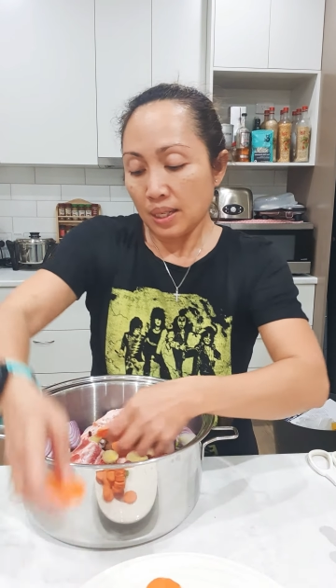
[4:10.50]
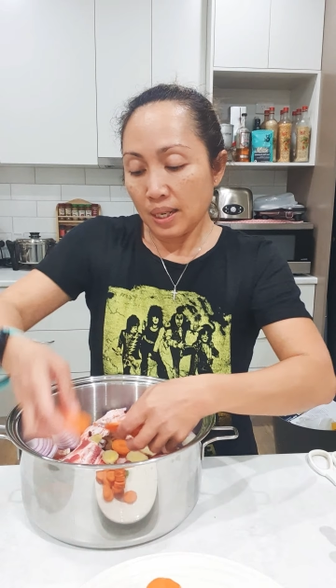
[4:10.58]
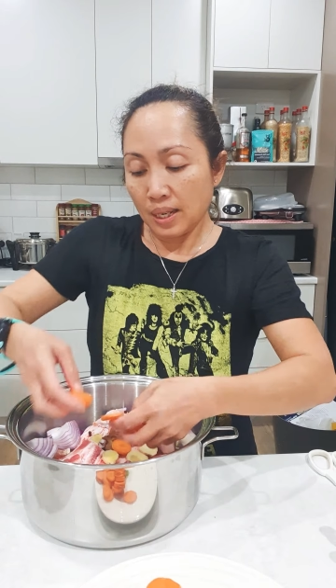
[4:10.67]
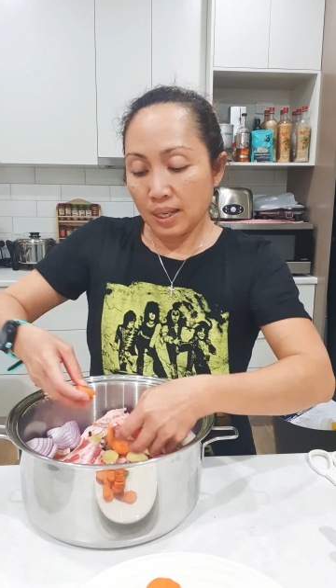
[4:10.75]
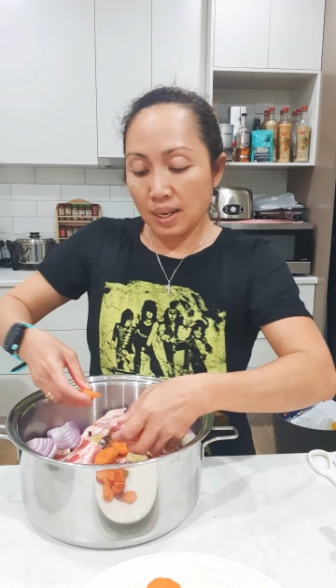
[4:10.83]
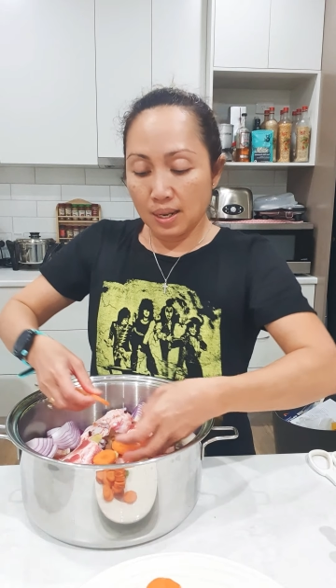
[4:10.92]

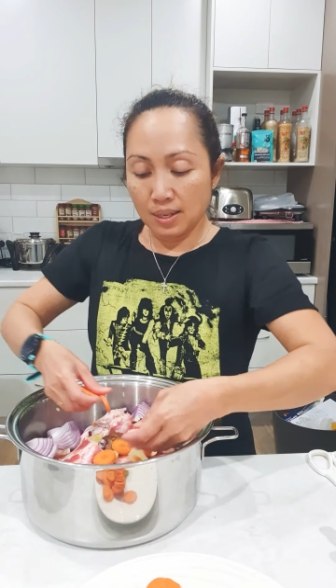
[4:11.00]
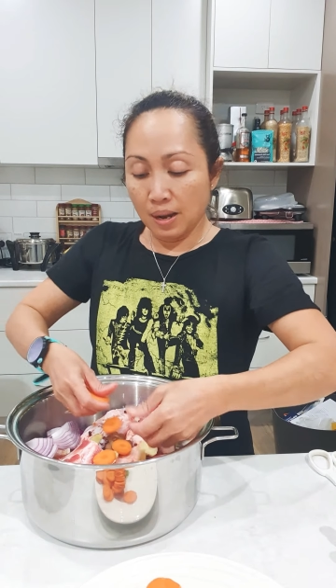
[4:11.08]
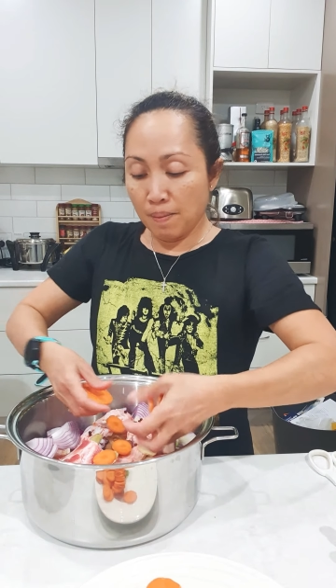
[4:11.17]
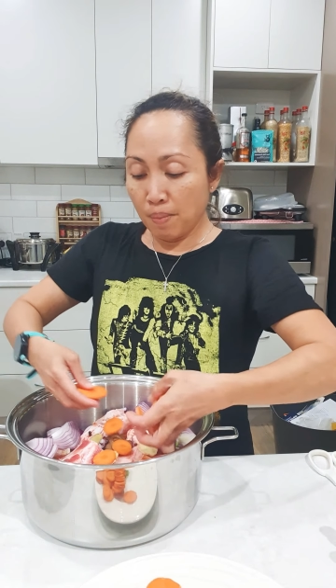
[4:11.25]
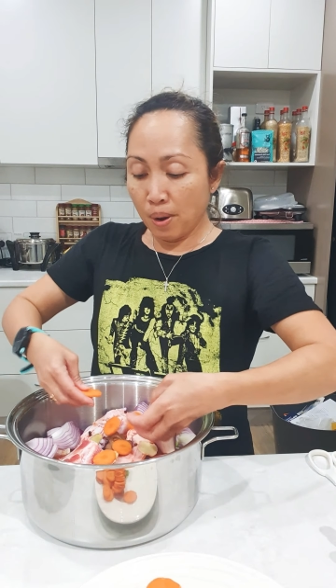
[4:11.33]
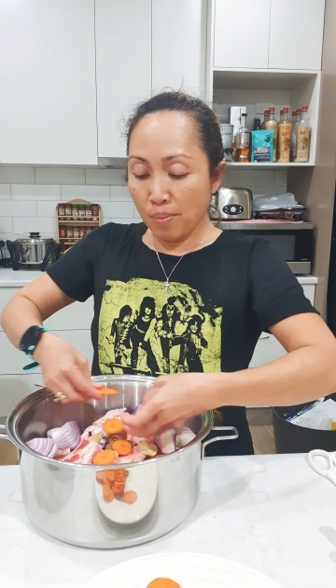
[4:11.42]
and
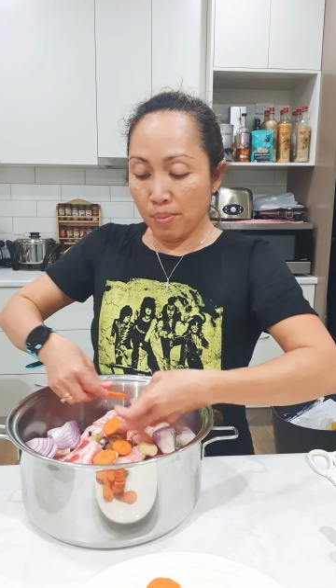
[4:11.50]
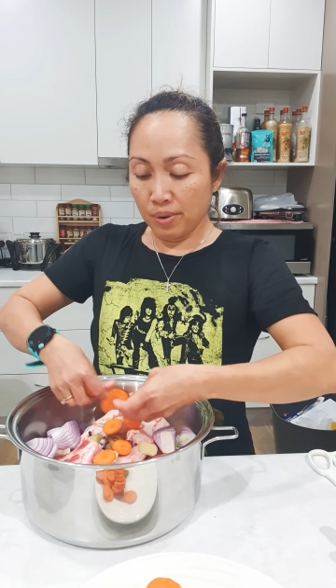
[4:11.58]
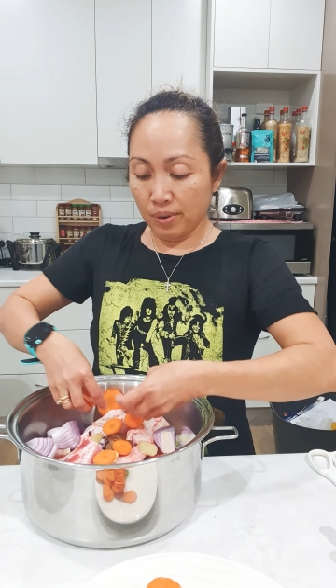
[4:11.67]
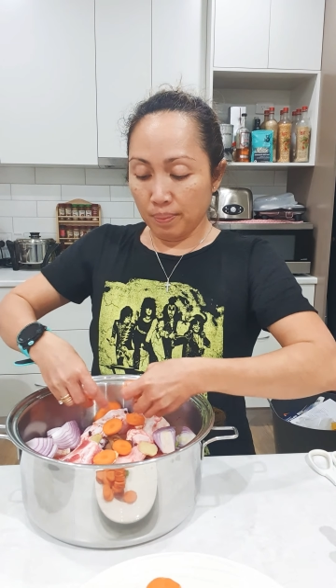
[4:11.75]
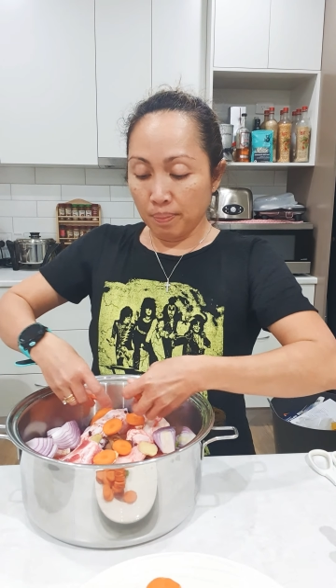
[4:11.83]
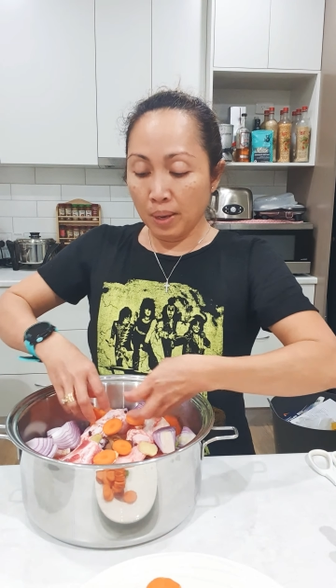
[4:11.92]
that
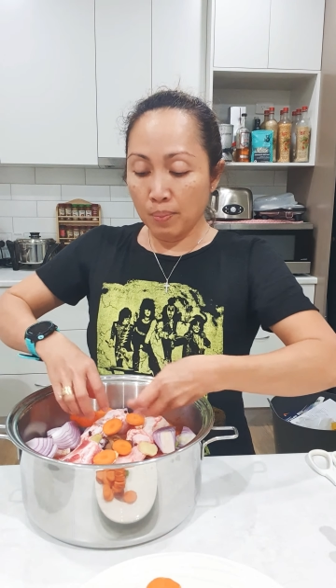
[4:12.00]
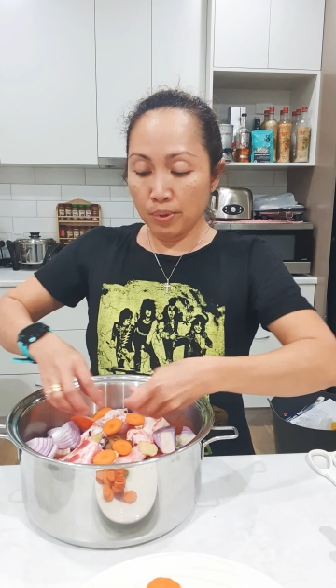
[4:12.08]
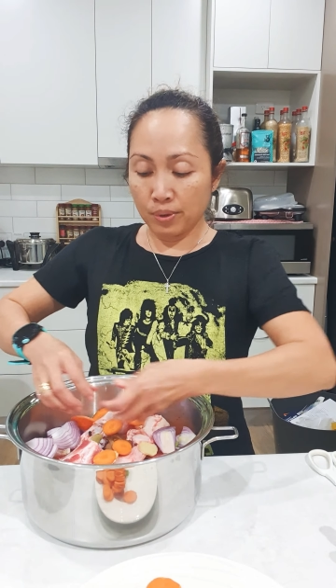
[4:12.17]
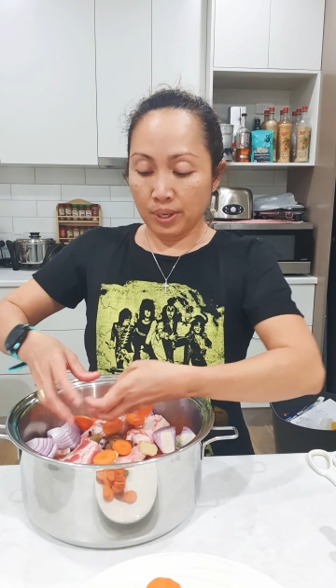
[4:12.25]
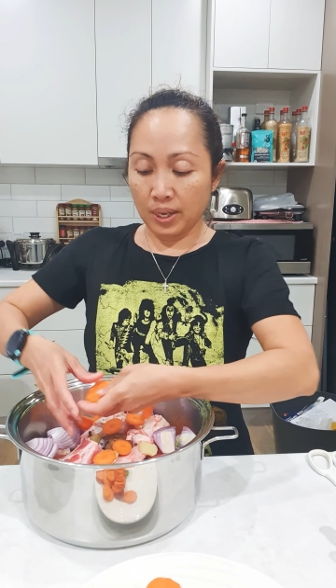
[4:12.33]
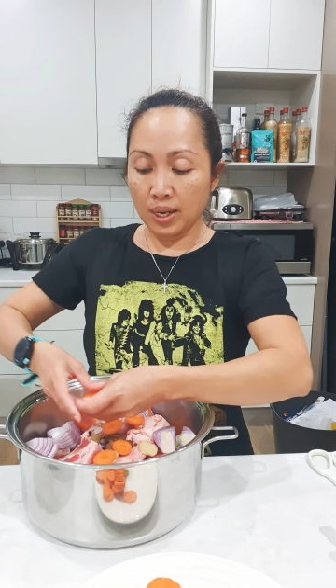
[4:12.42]
memory,
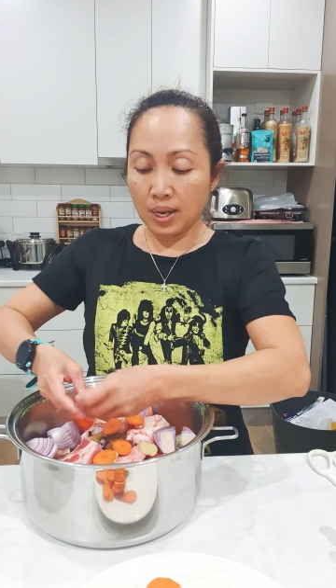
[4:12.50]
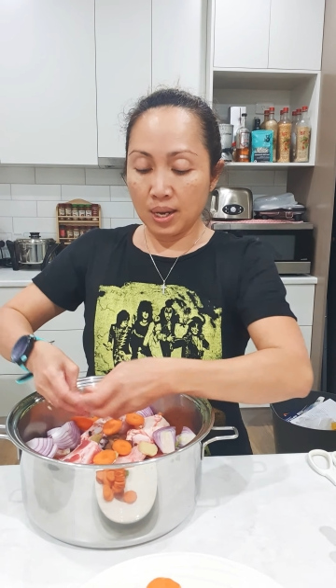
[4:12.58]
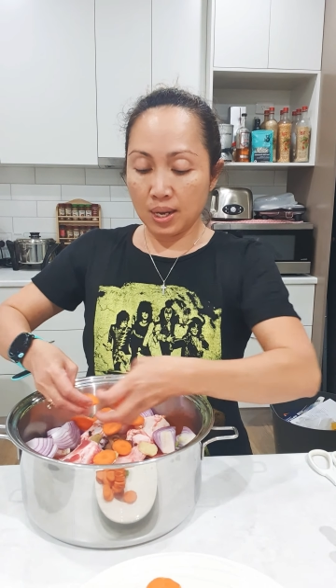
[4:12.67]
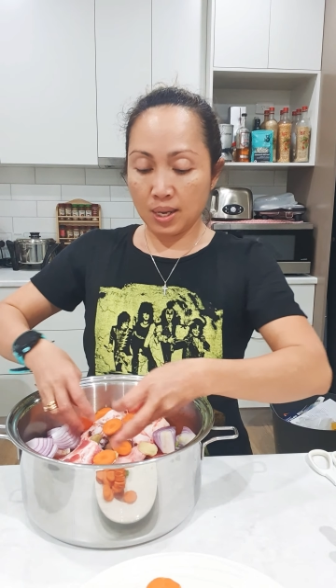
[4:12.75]
memory